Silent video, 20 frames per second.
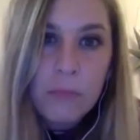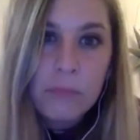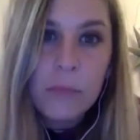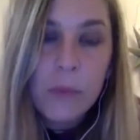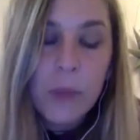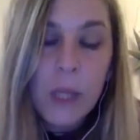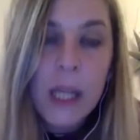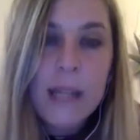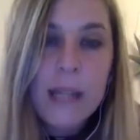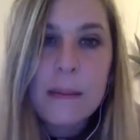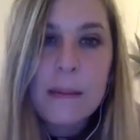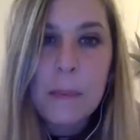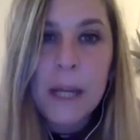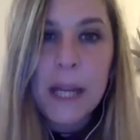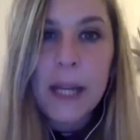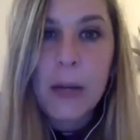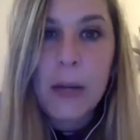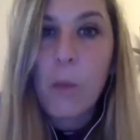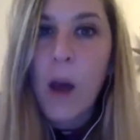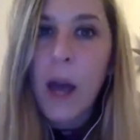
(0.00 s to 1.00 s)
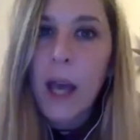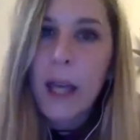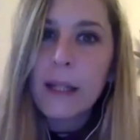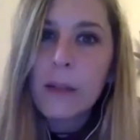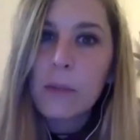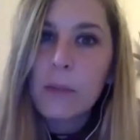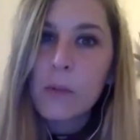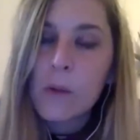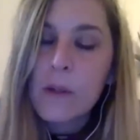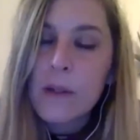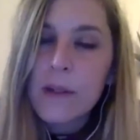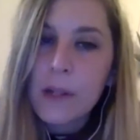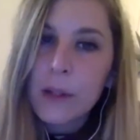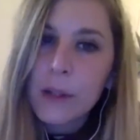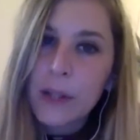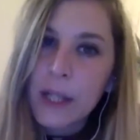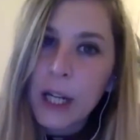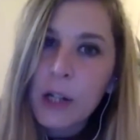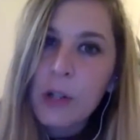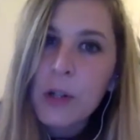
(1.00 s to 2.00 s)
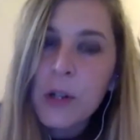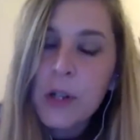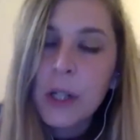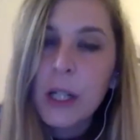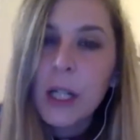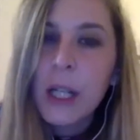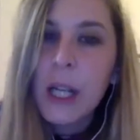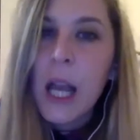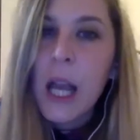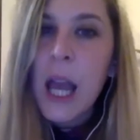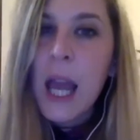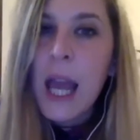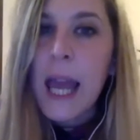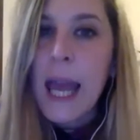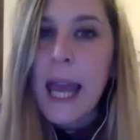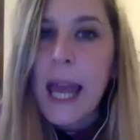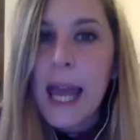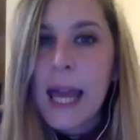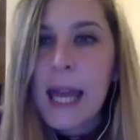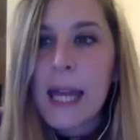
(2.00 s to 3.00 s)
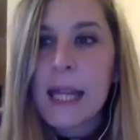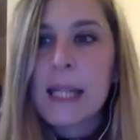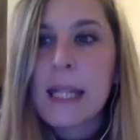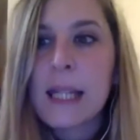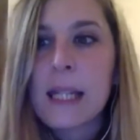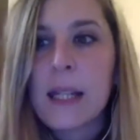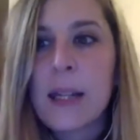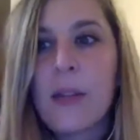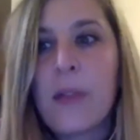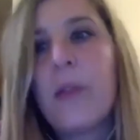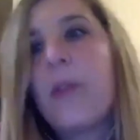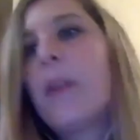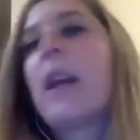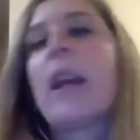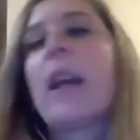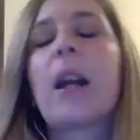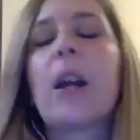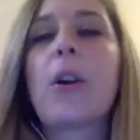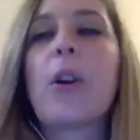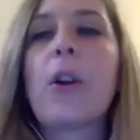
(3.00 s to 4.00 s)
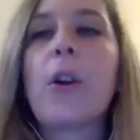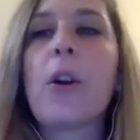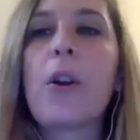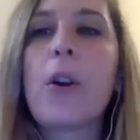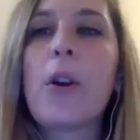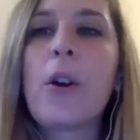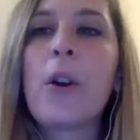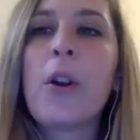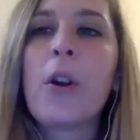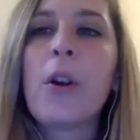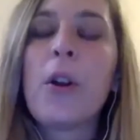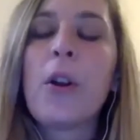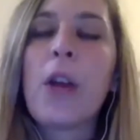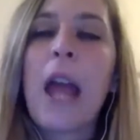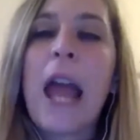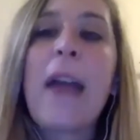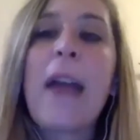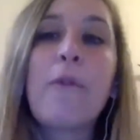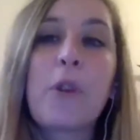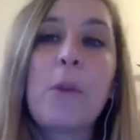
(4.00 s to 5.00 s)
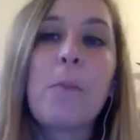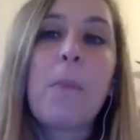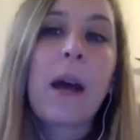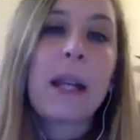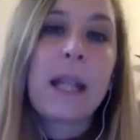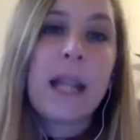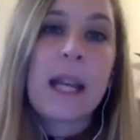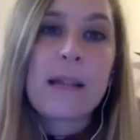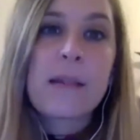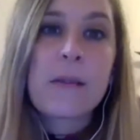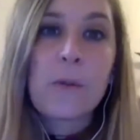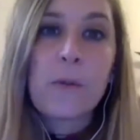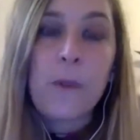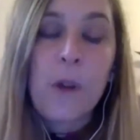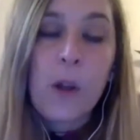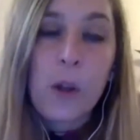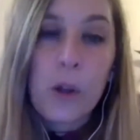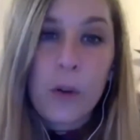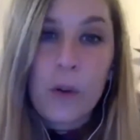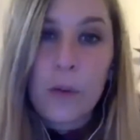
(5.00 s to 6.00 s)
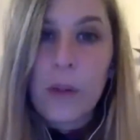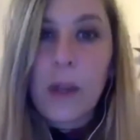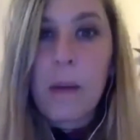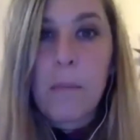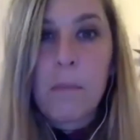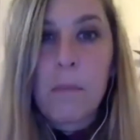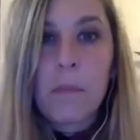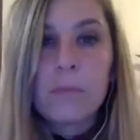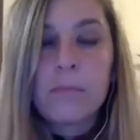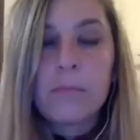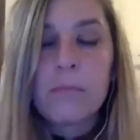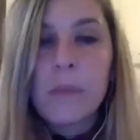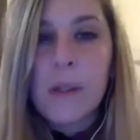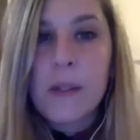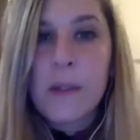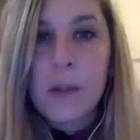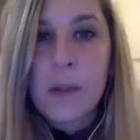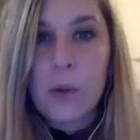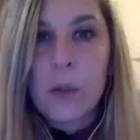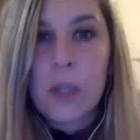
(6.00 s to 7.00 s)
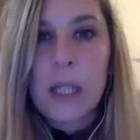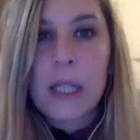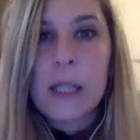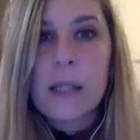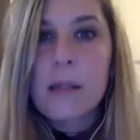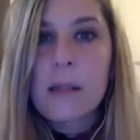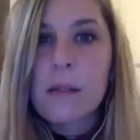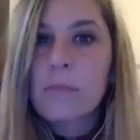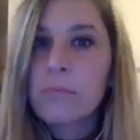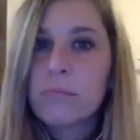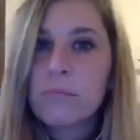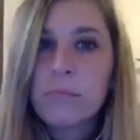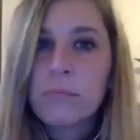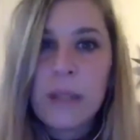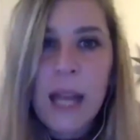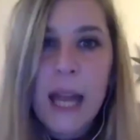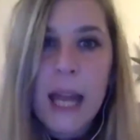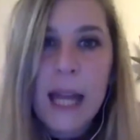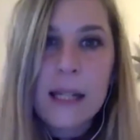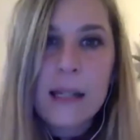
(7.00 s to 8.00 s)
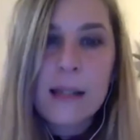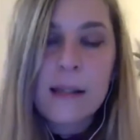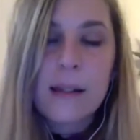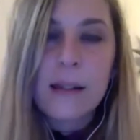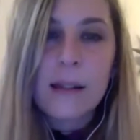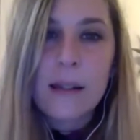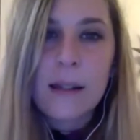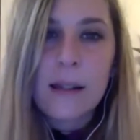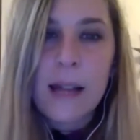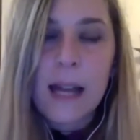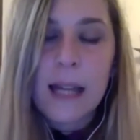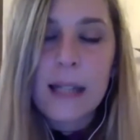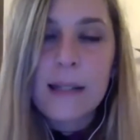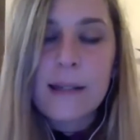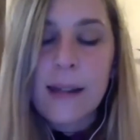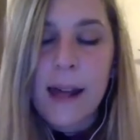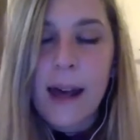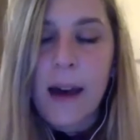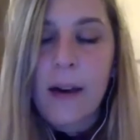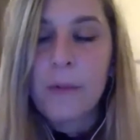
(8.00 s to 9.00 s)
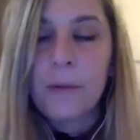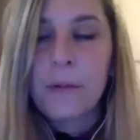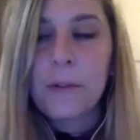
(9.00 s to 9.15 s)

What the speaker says: We explain why the rules are there, and there everybody has to follow them, students and staff.